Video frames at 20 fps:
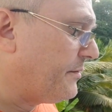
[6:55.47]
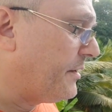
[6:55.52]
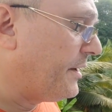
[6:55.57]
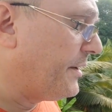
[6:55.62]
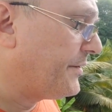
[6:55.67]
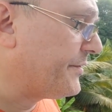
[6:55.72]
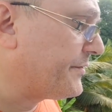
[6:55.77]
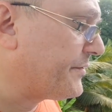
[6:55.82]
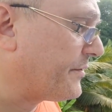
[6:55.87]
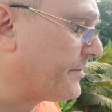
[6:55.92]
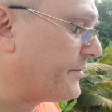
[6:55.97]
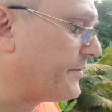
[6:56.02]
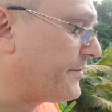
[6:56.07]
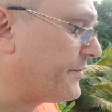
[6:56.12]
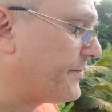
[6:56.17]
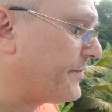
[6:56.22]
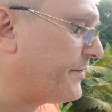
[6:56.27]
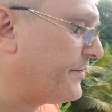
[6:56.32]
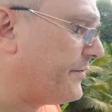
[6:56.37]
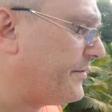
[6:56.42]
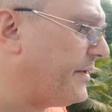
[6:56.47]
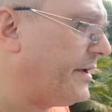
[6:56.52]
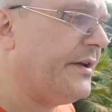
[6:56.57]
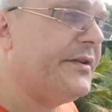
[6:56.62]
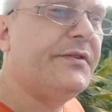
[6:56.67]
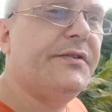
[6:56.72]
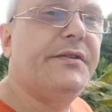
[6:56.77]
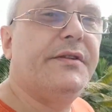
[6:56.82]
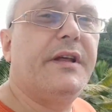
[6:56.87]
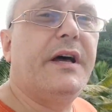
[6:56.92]
masters, they
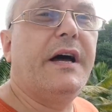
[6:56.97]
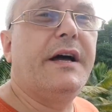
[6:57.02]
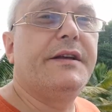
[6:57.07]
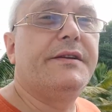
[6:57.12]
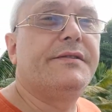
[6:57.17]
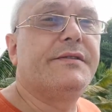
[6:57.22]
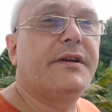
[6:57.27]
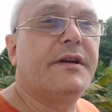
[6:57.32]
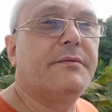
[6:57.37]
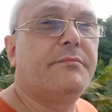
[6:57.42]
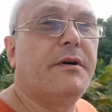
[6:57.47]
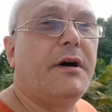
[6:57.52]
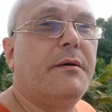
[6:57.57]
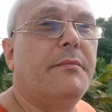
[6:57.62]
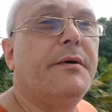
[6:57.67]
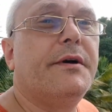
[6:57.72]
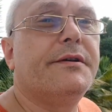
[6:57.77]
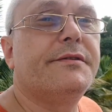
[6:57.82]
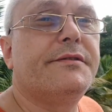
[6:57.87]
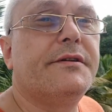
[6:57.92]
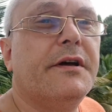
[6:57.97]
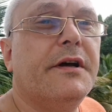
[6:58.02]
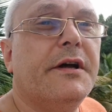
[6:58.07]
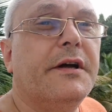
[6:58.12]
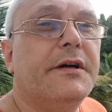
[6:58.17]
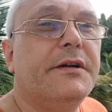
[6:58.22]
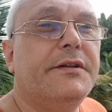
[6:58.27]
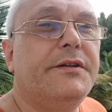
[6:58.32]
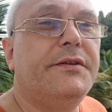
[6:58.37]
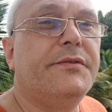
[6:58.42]
deny Sai Baba as a
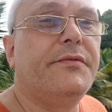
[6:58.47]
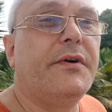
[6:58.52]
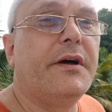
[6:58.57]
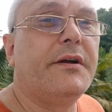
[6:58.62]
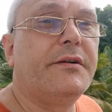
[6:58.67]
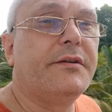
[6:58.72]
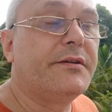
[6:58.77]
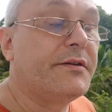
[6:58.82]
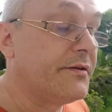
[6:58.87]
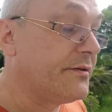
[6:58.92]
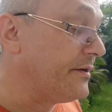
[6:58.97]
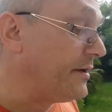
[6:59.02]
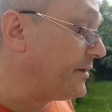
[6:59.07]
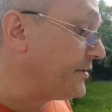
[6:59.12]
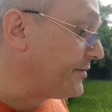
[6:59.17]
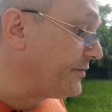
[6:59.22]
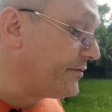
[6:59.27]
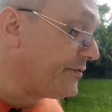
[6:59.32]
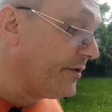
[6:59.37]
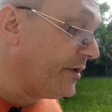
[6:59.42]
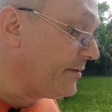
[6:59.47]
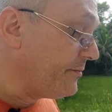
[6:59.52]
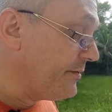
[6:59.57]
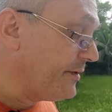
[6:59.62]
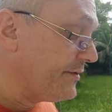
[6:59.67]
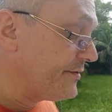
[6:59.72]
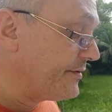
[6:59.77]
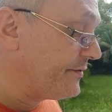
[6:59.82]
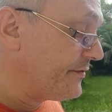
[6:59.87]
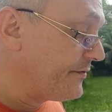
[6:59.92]
divine incarnation. So it
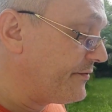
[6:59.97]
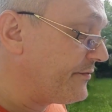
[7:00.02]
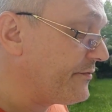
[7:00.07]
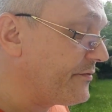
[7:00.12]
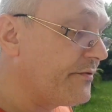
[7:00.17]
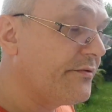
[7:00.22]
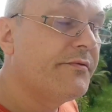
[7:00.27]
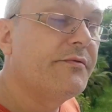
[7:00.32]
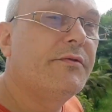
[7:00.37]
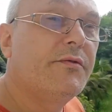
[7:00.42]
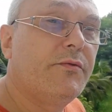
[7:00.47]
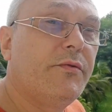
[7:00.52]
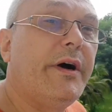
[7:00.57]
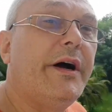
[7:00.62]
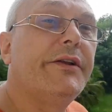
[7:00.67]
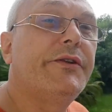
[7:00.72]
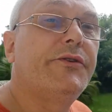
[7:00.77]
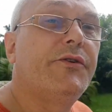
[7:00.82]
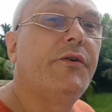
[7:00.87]
means it's a quite